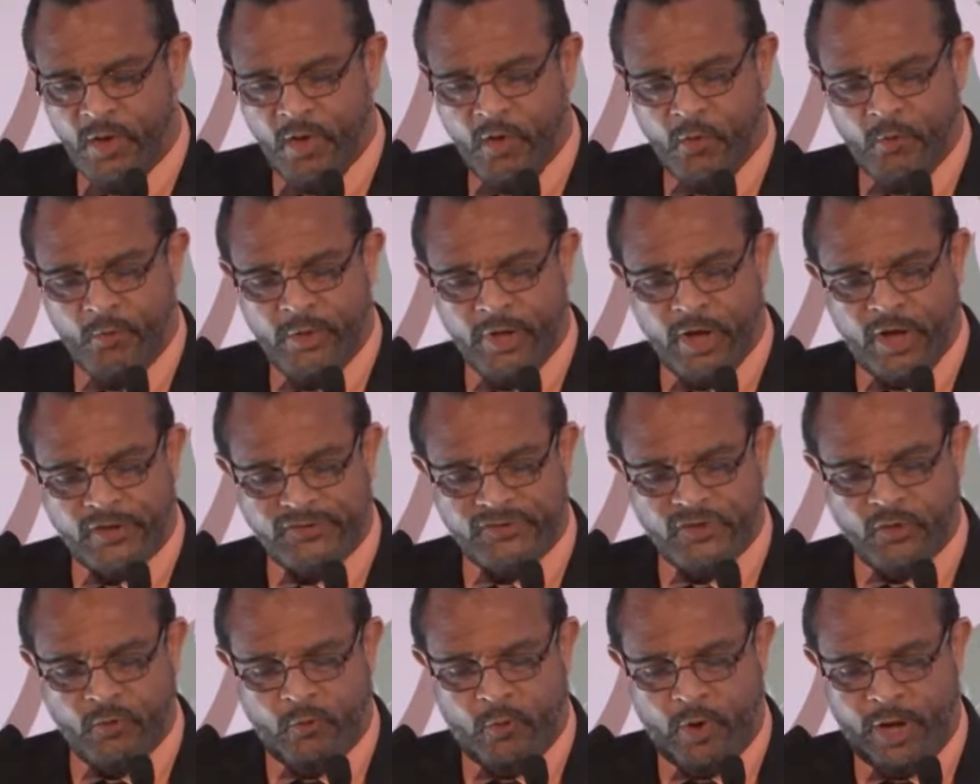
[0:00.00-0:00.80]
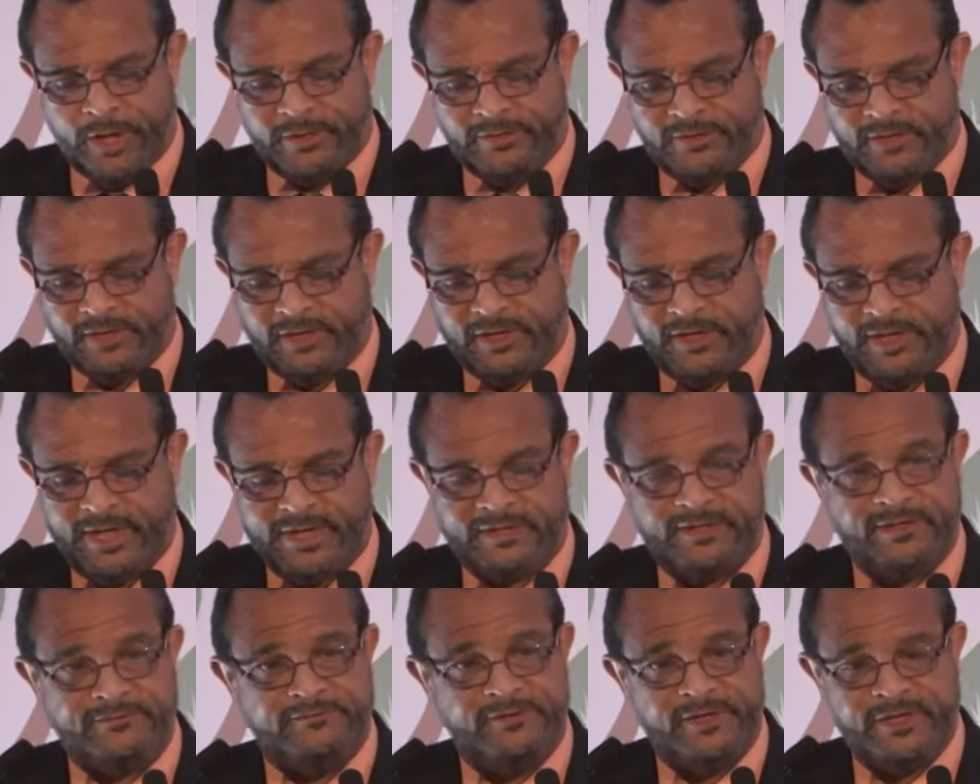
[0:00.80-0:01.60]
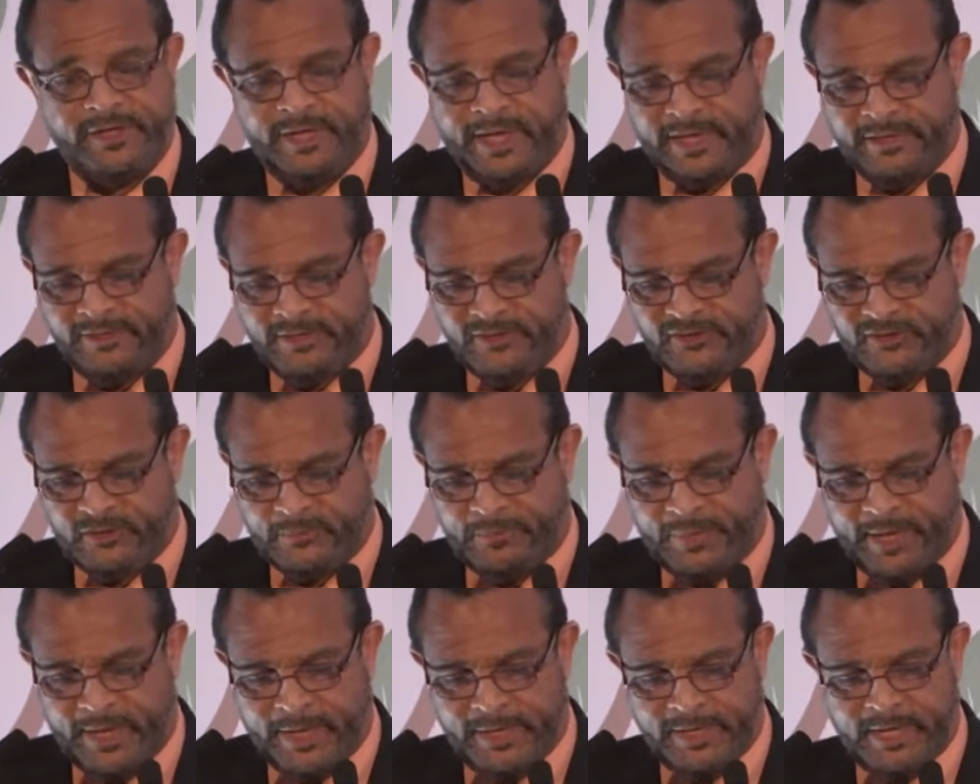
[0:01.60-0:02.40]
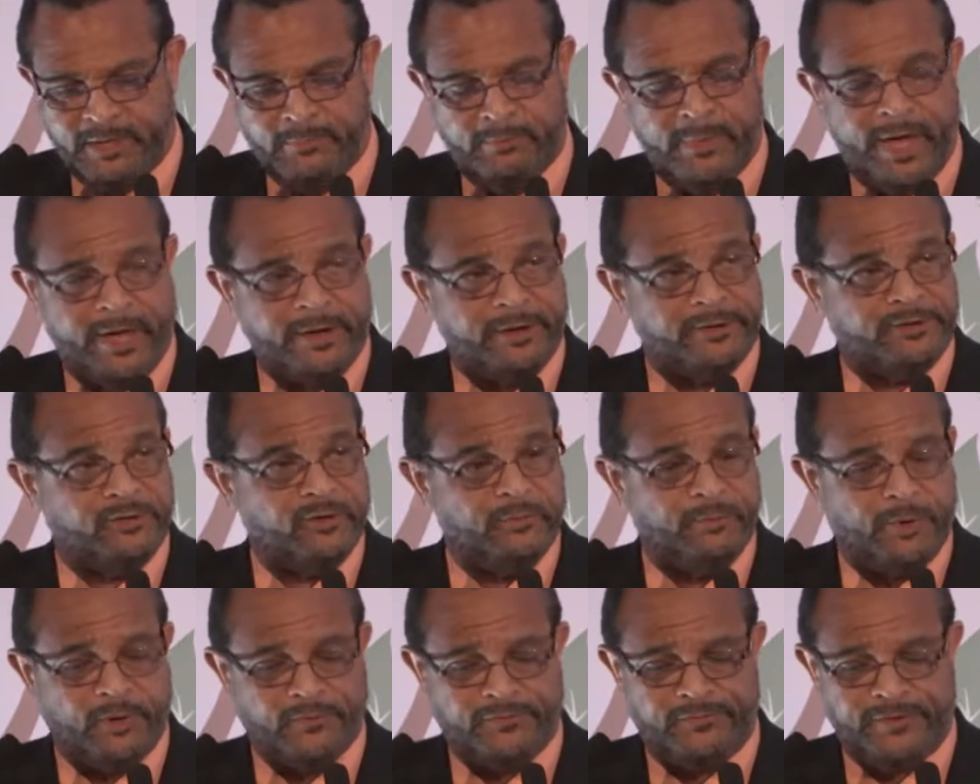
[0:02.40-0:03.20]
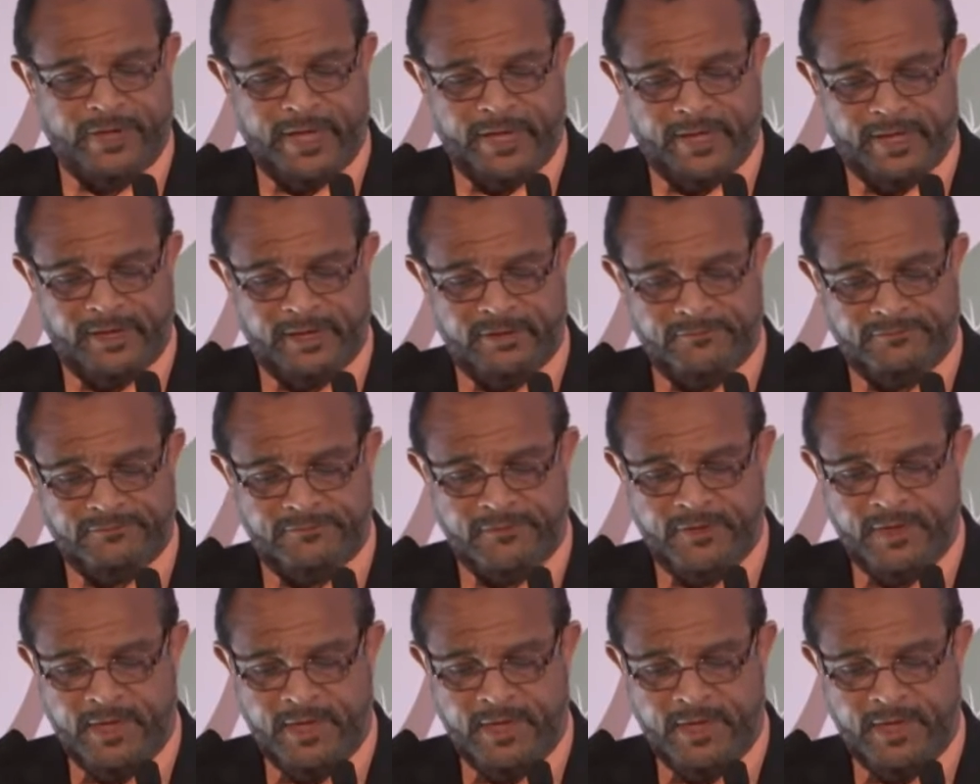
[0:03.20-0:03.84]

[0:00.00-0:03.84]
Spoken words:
We also want to collectively anticipate and monitor both negative